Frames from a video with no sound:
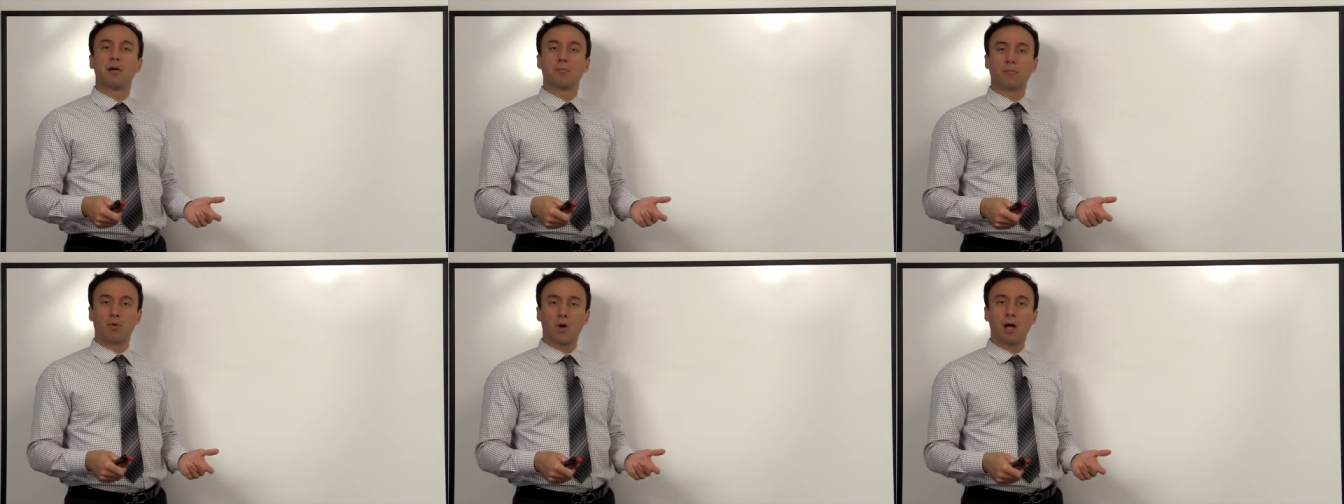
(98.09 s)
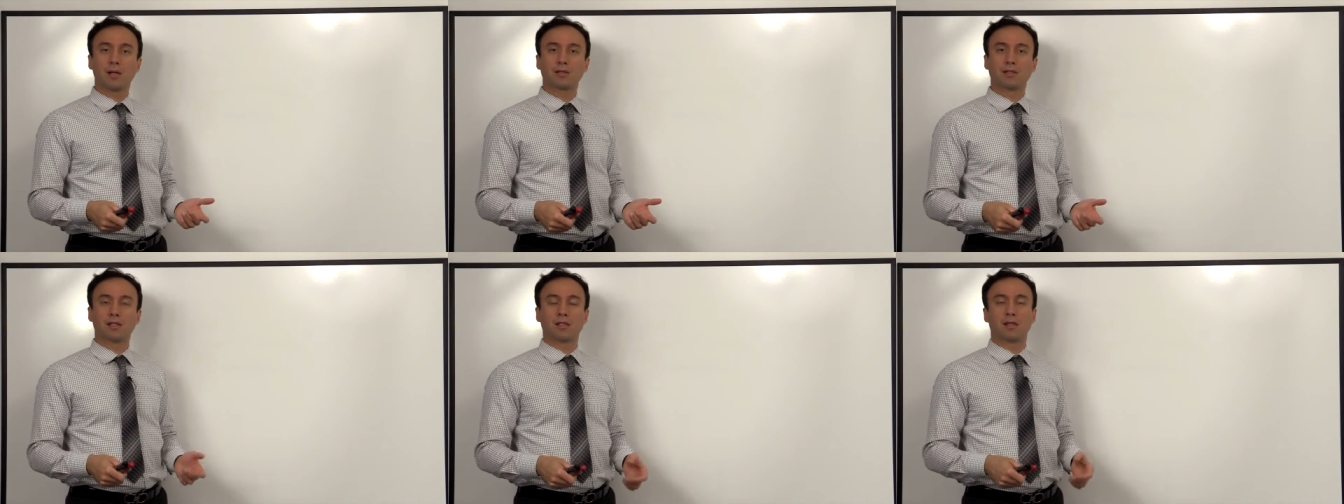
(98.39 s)

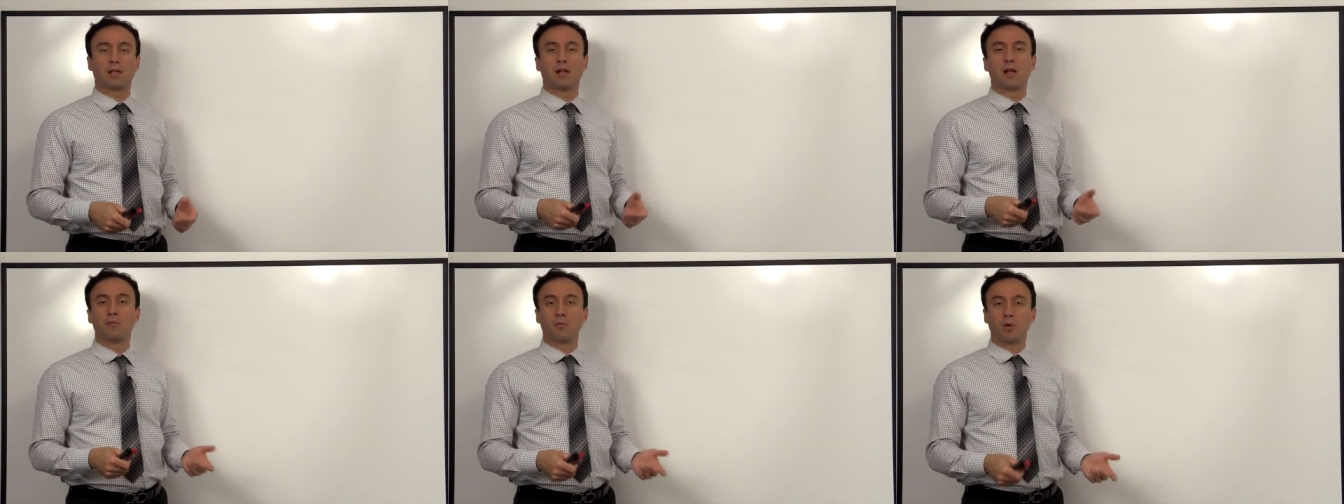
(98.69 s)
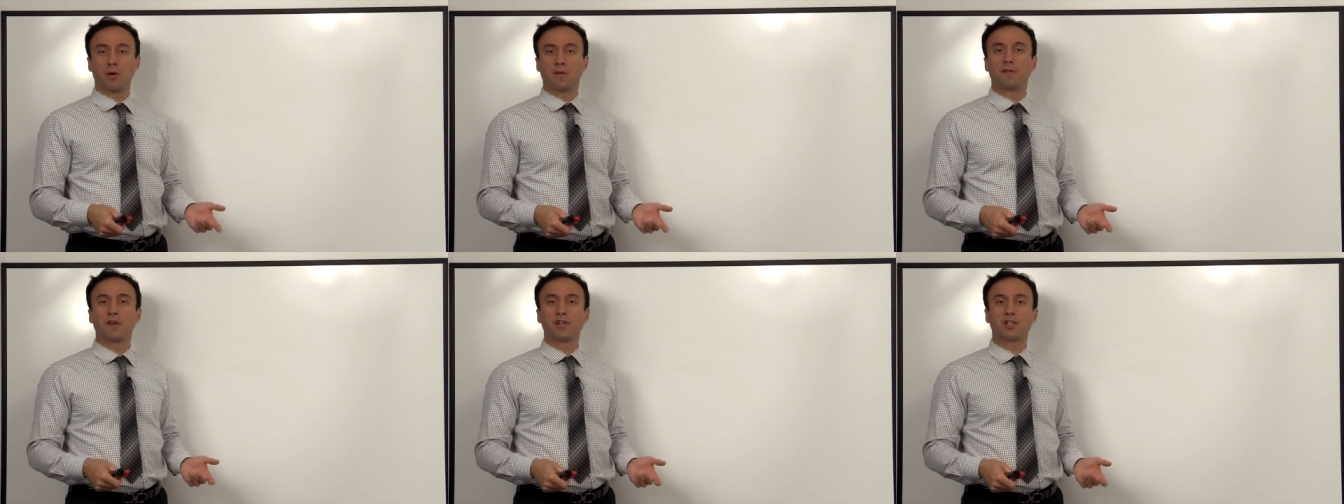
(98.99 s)
process a lot
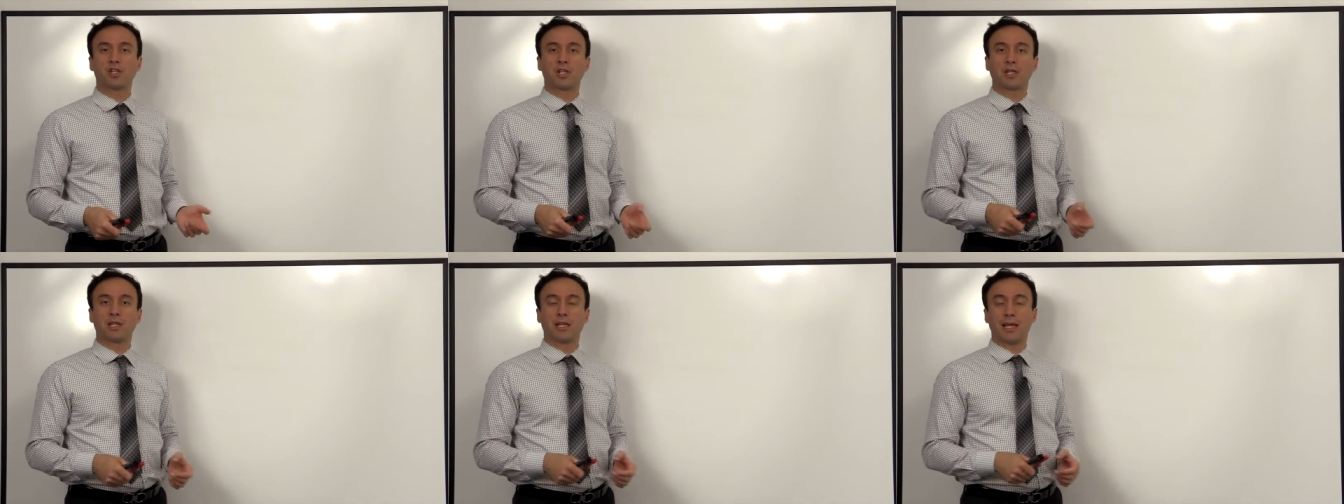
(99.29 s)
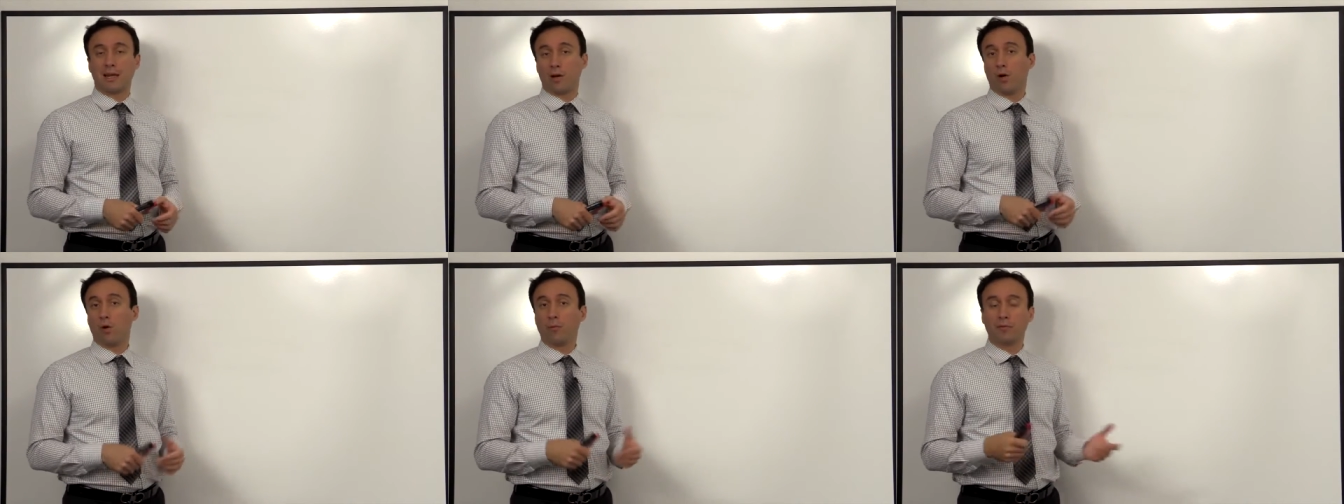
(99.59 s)
more efficiently
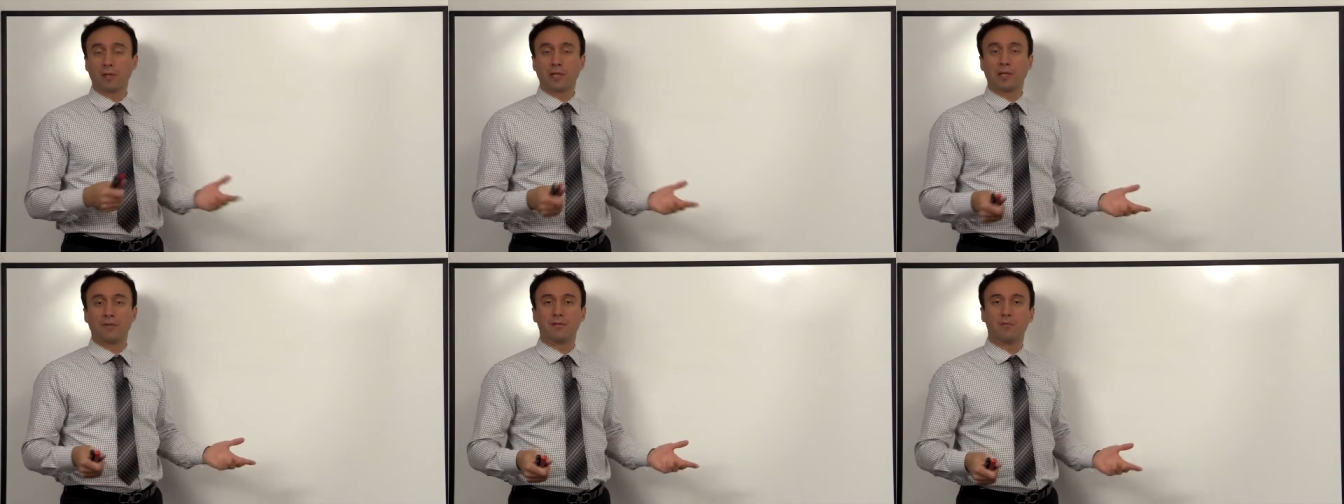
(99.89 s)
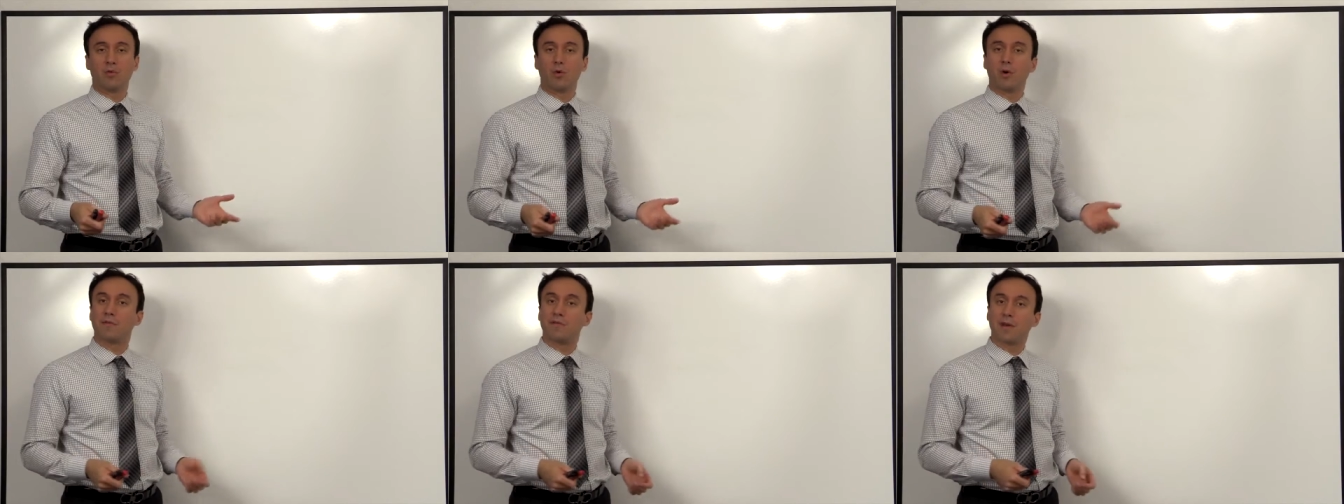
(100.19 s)
and hopefully even
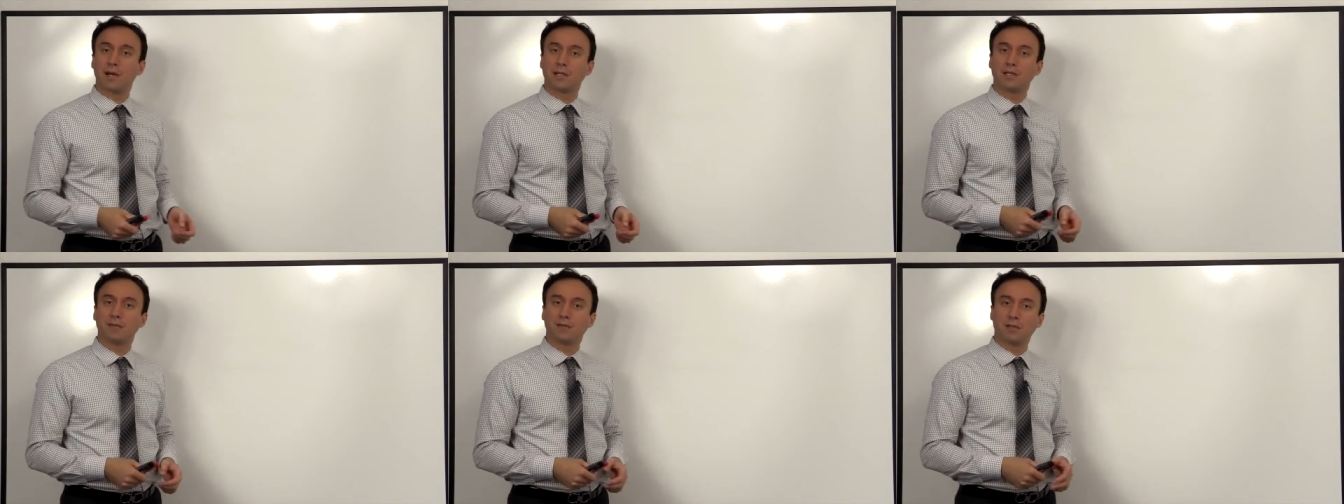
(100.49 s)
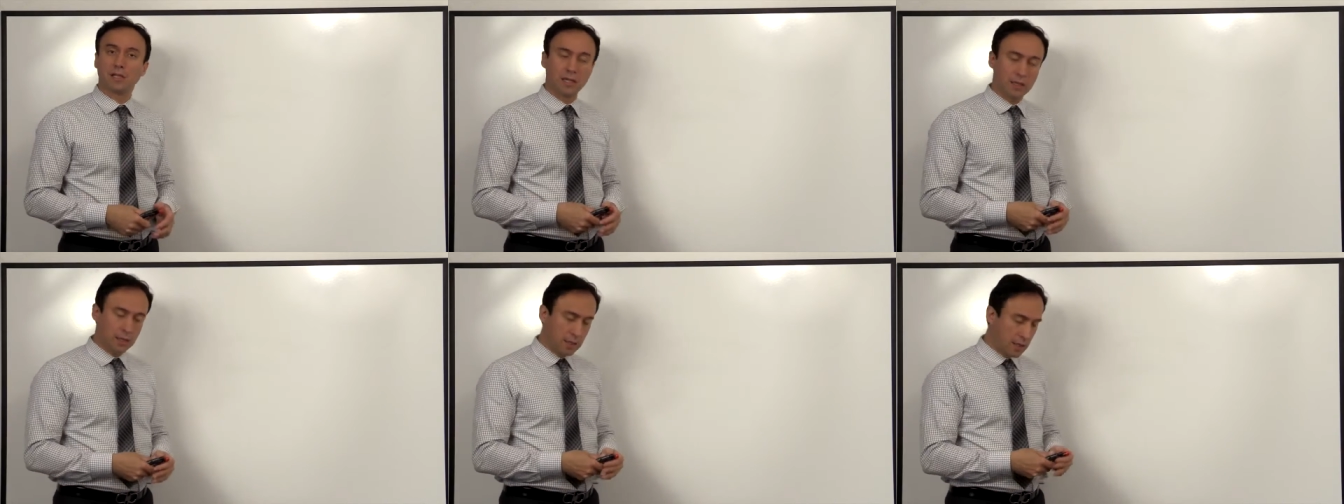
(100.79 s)
more
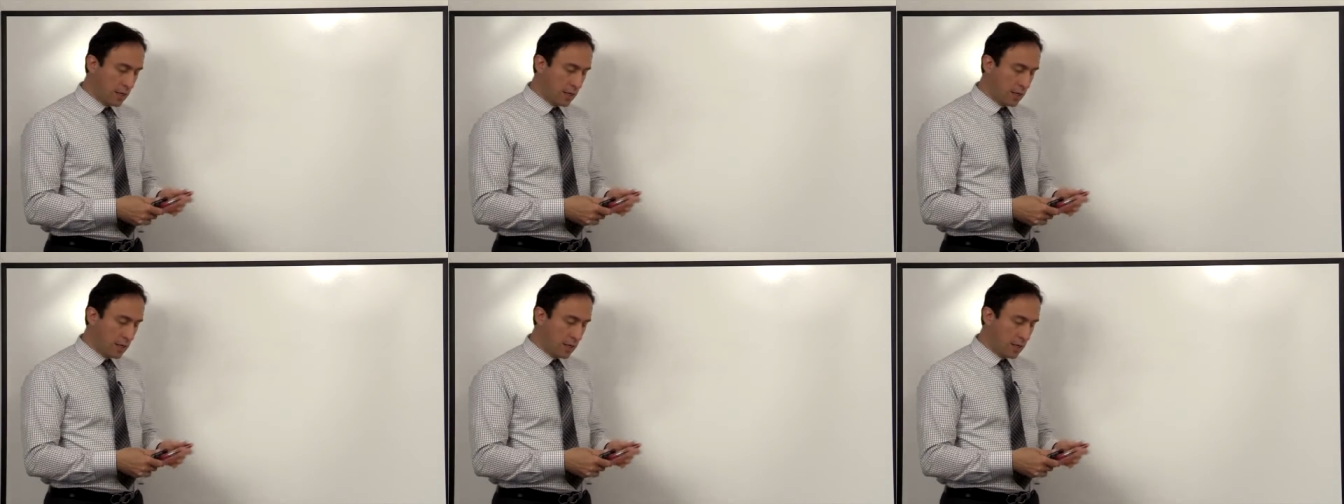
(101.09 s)
effectively.